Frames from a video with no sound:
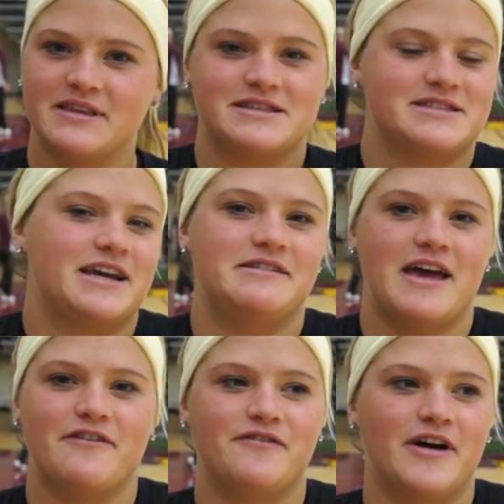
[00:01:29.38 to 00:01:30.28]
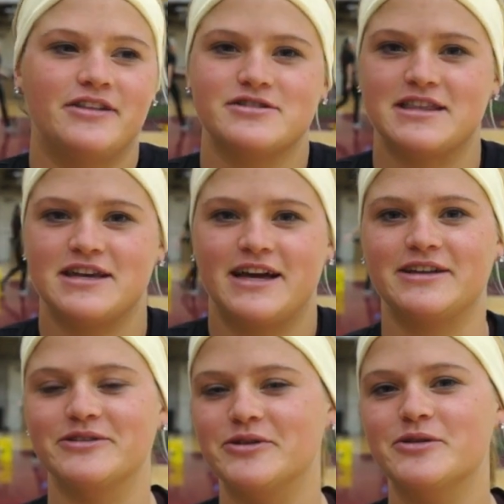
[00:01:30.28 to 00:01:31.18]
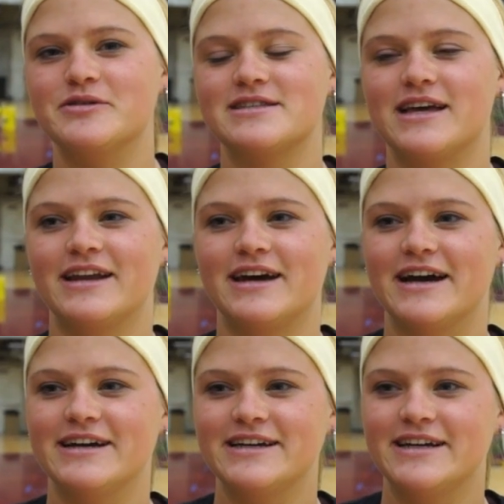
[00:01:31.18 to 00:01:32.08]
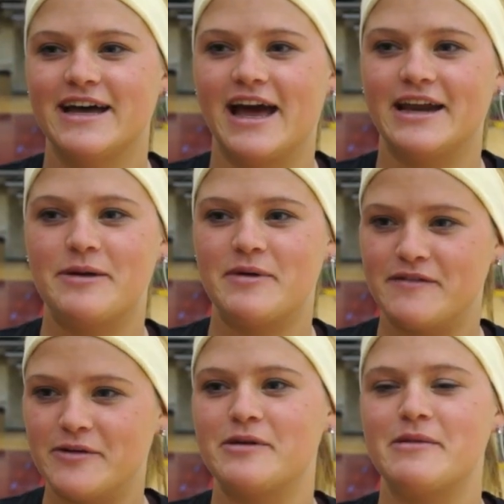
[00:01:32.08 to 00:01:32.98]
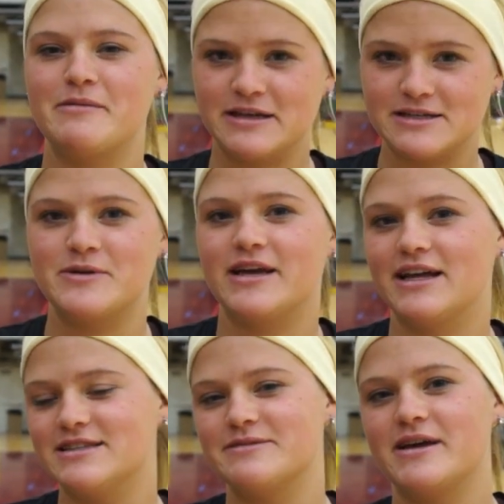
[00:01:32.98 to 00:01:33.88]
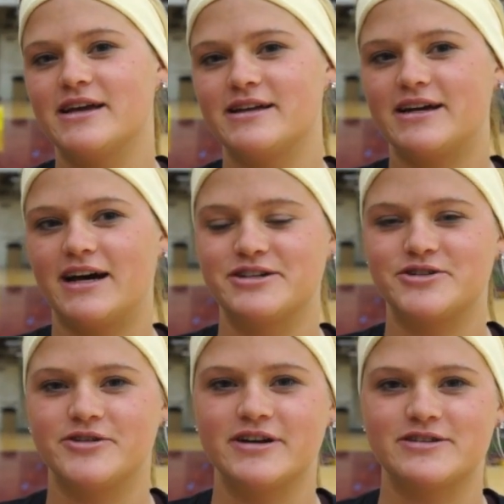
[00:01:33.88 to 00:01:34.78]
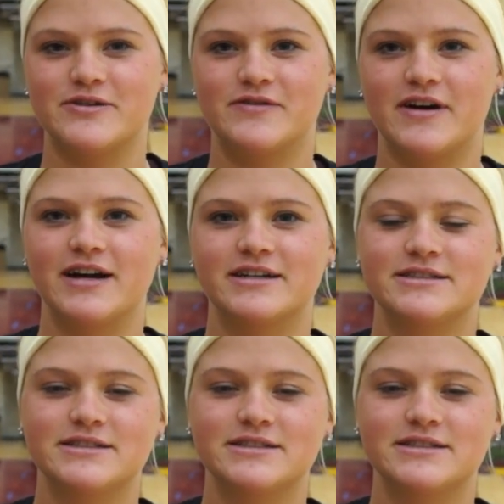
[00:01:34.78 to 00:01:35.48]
said have fun, there's nothing I can lose, and I ended up having one of my best weekends in my college career so far.